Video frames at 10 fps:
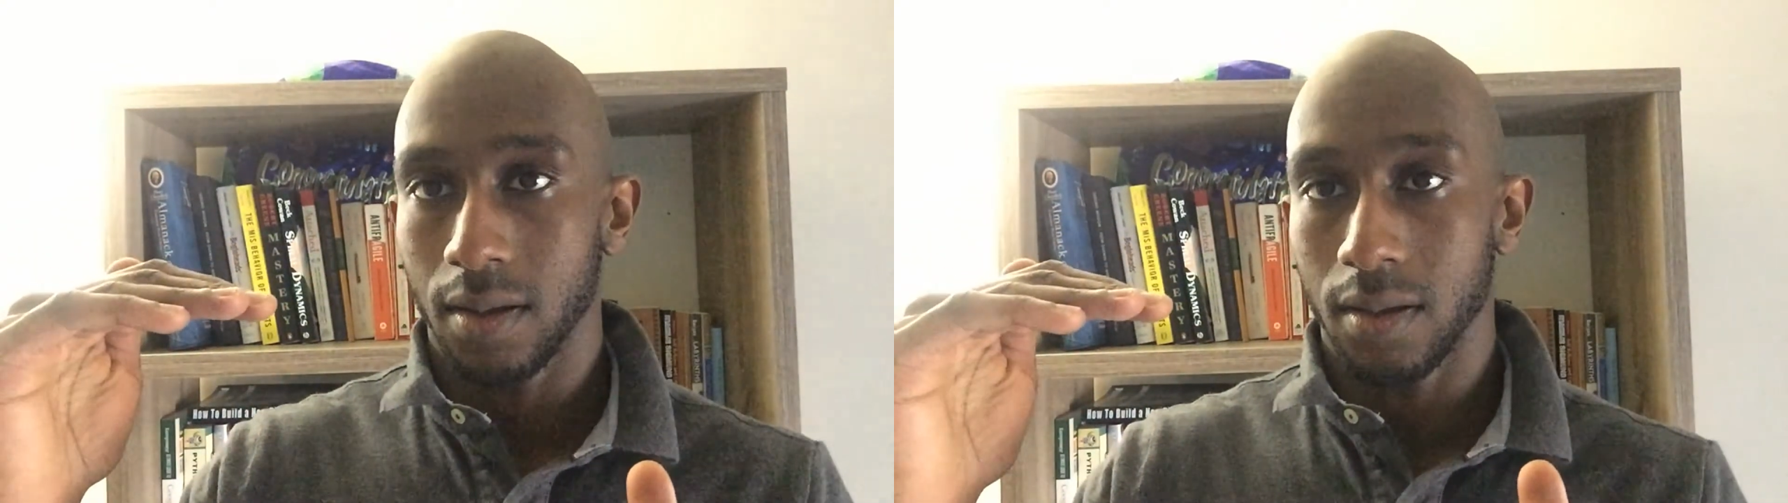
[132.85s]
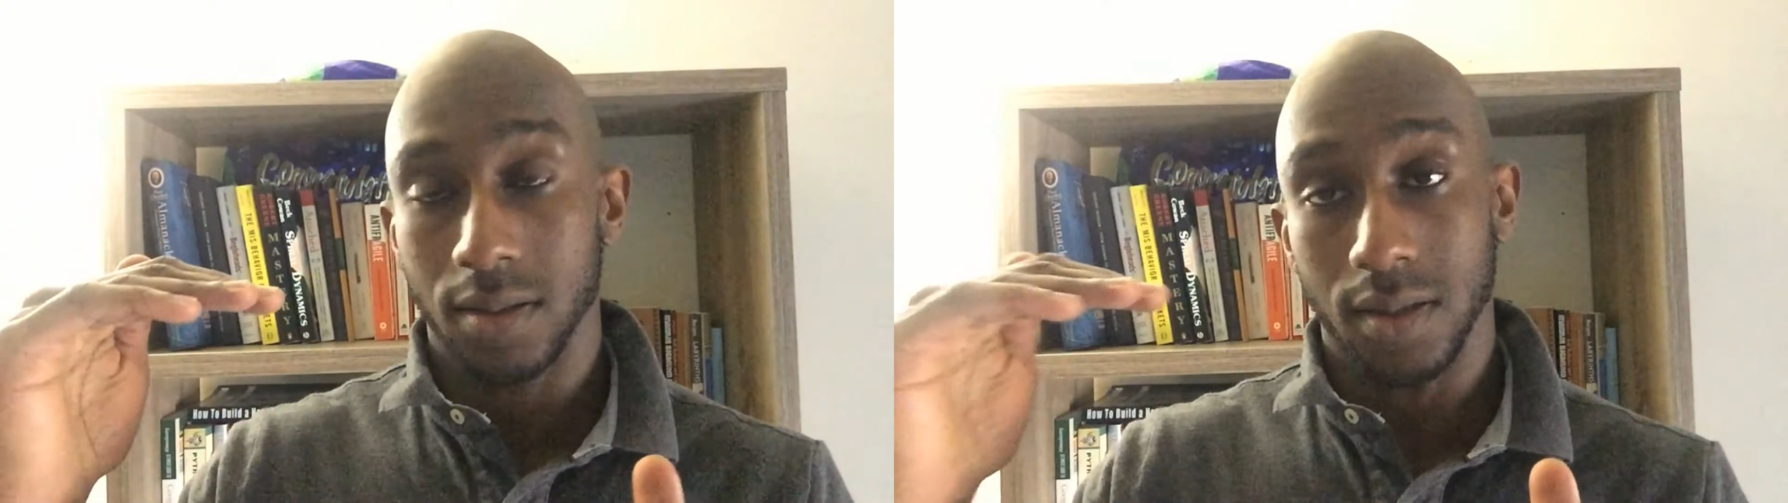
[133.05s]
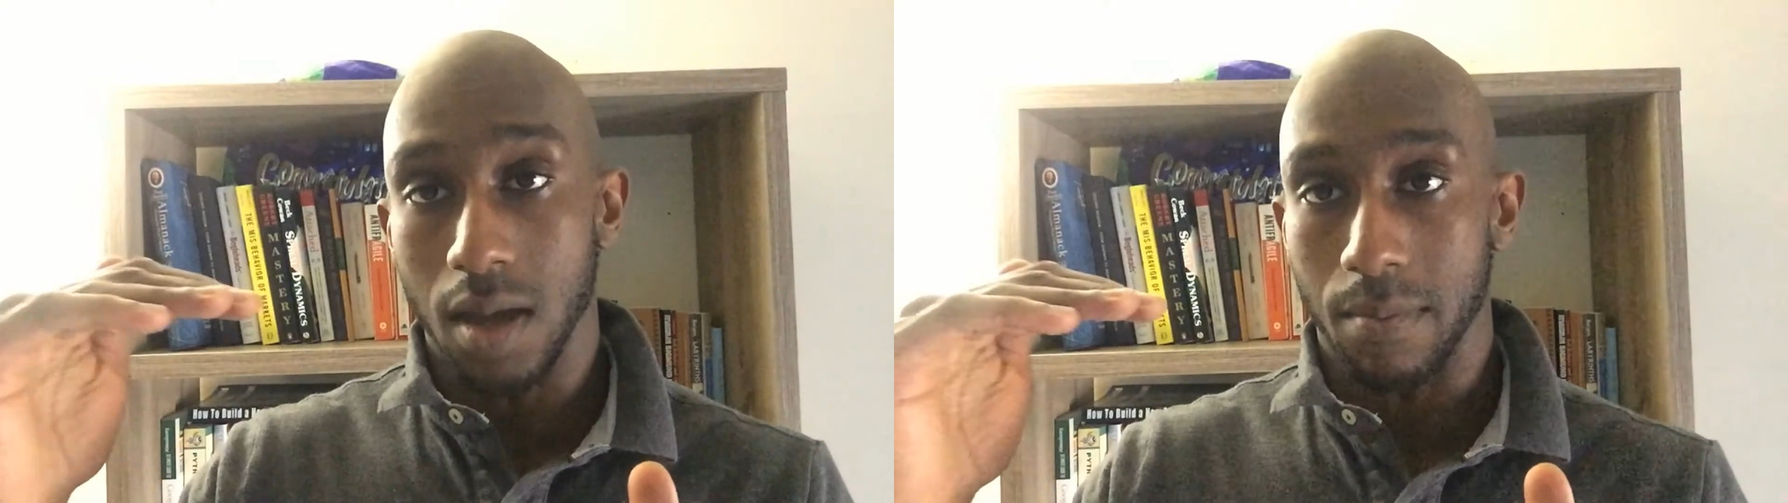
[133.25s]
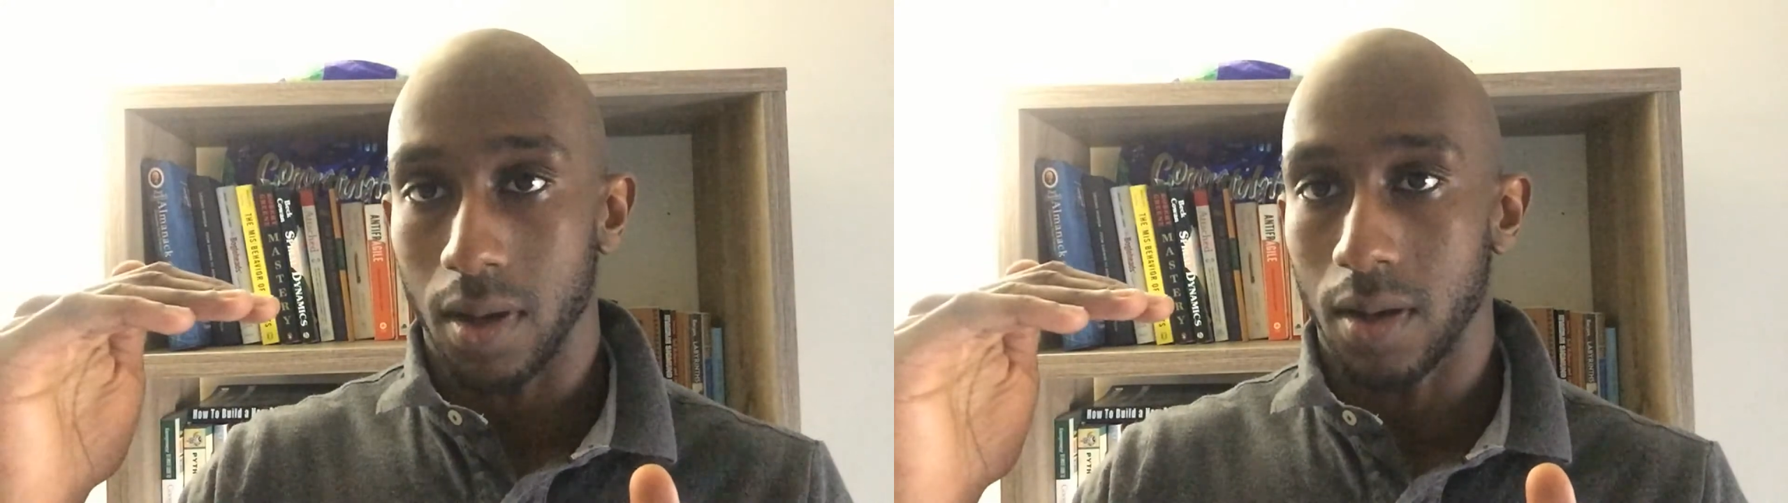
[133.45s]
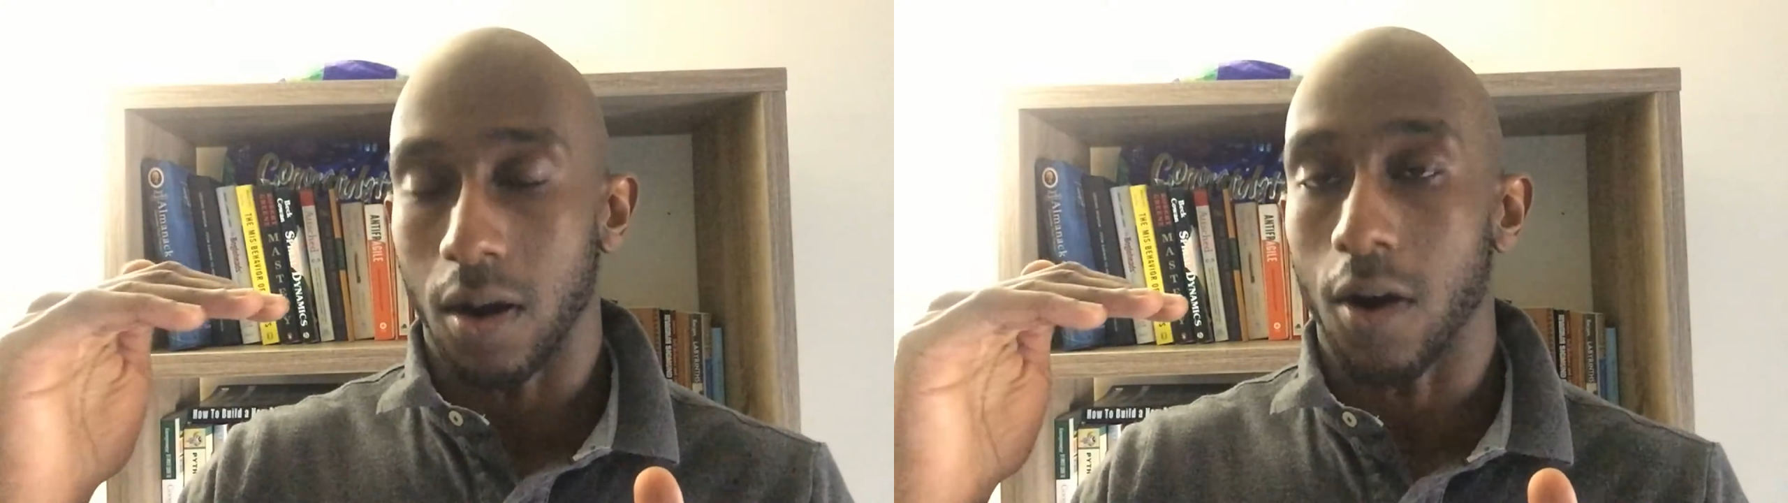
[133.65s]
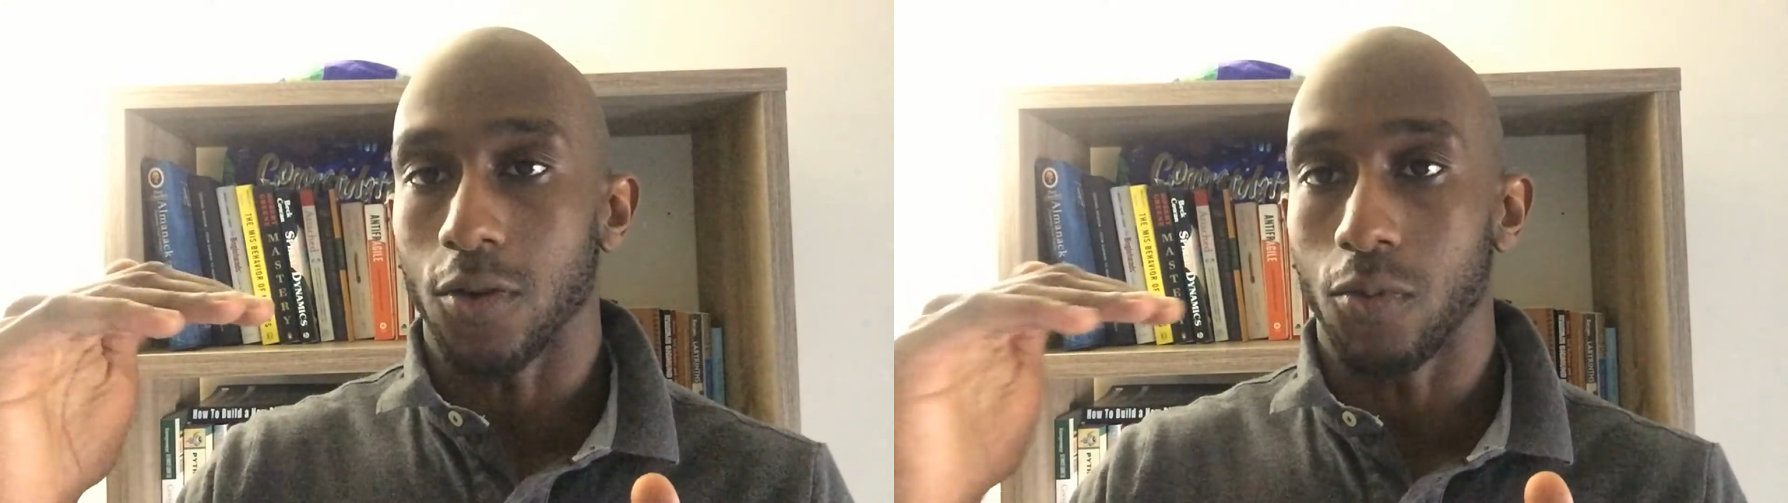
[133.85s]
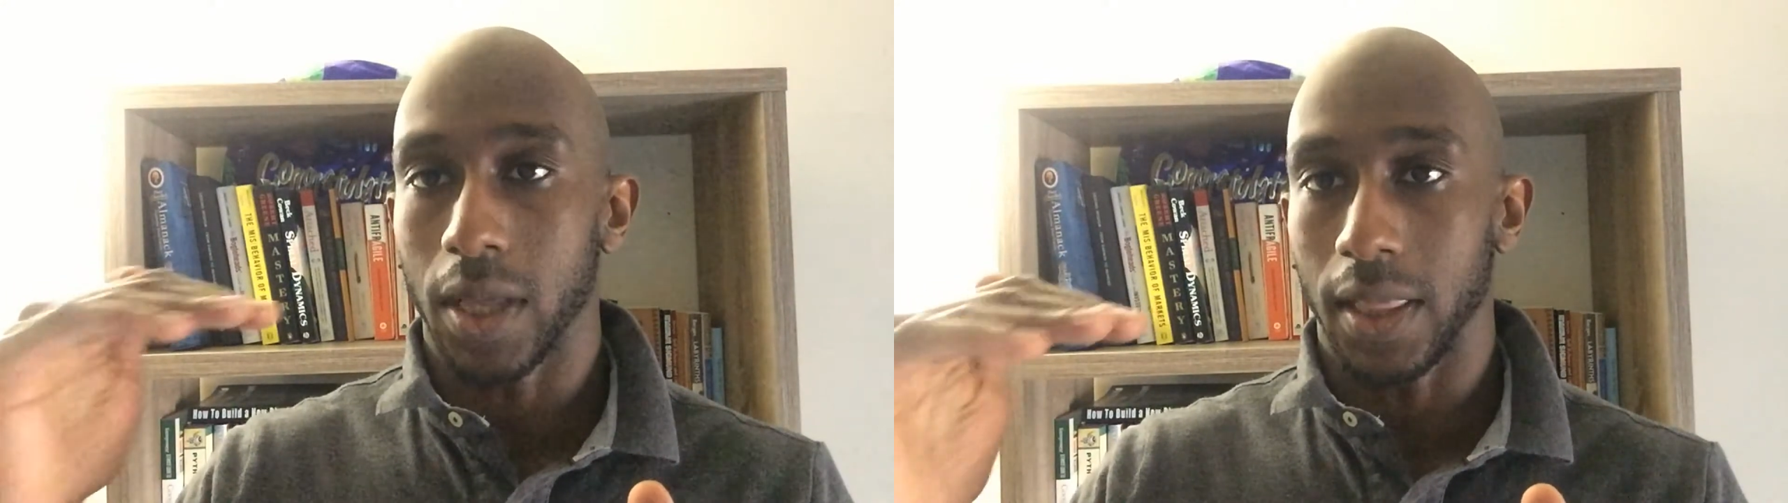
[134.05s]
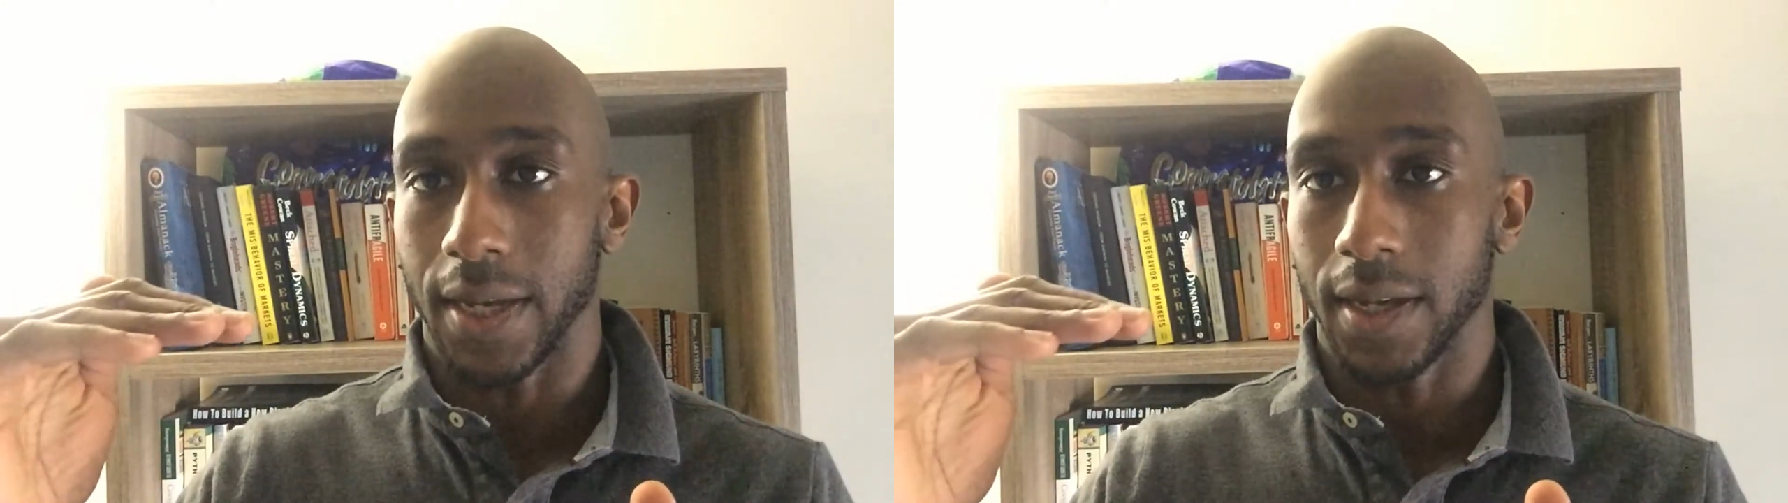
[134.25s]
some aren't
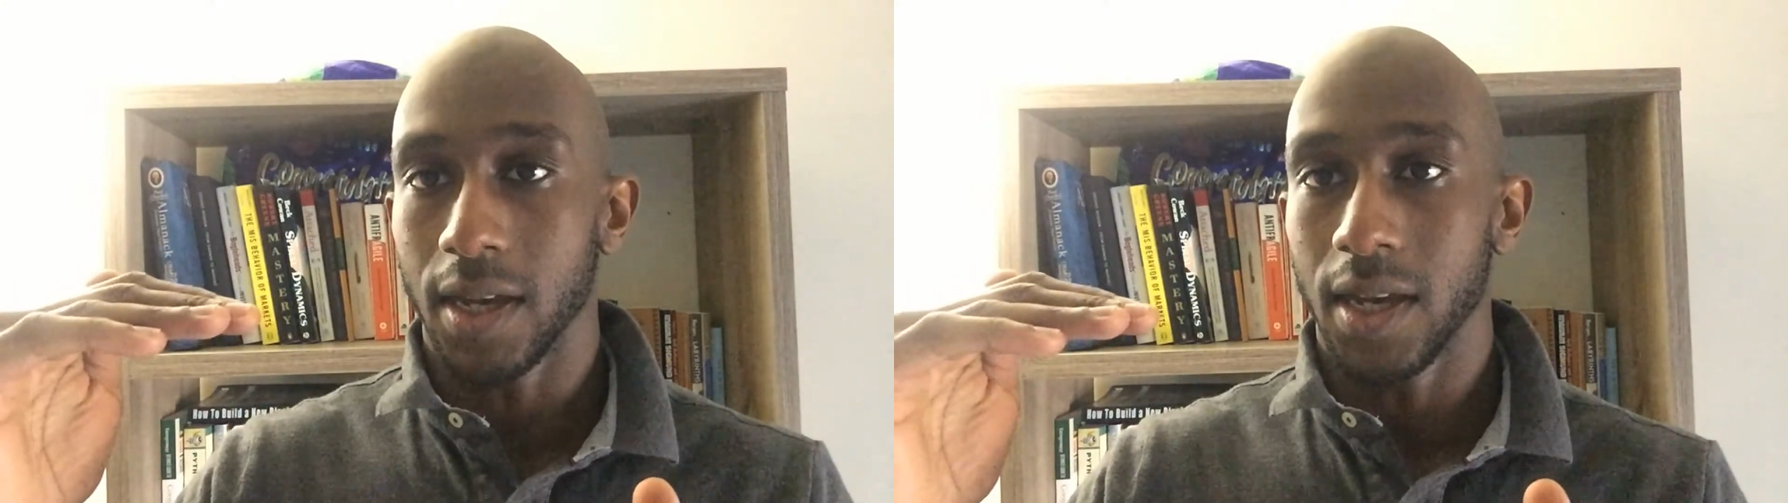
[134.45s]
willing